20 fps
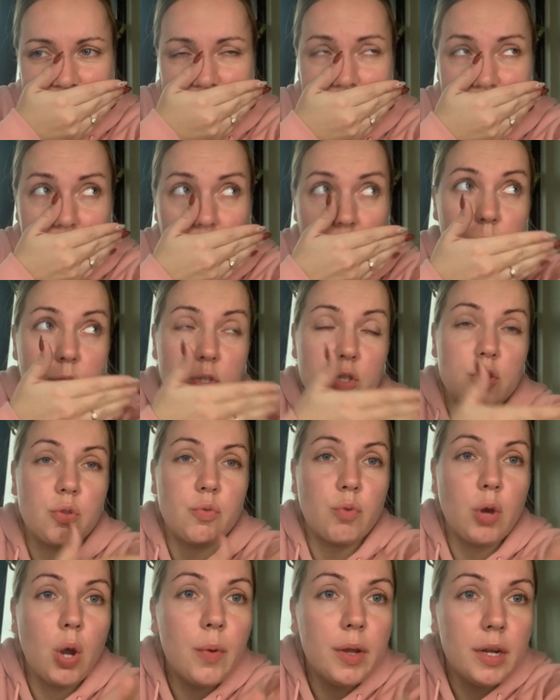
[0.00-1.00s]
I was
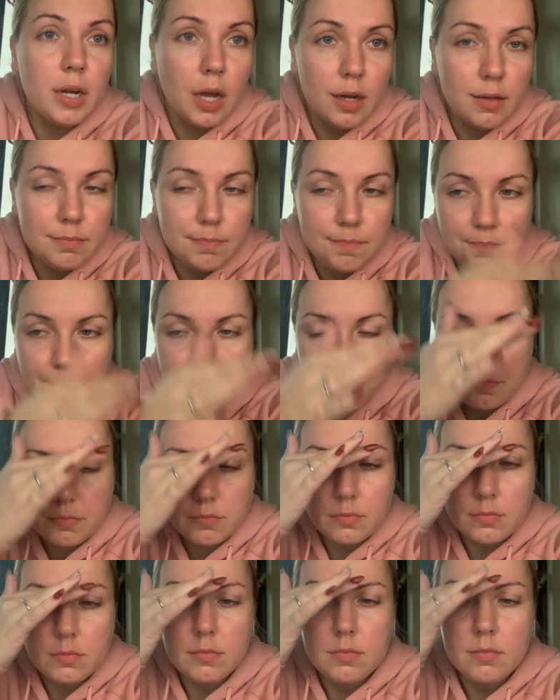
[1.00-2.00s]
throwing up
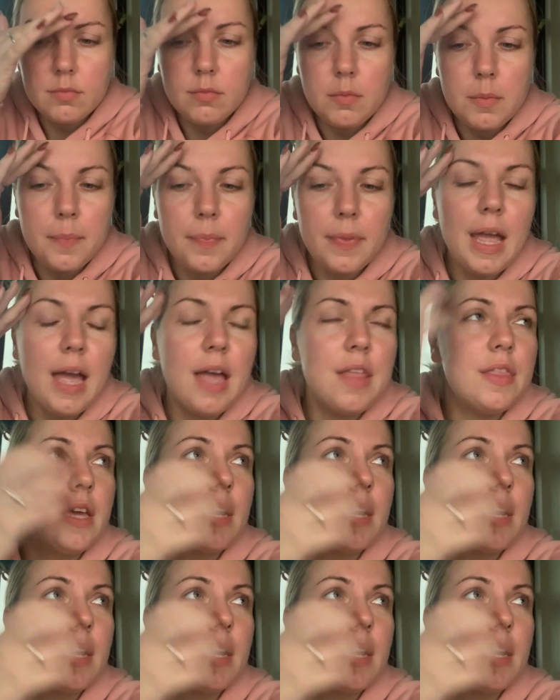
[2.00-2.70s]
and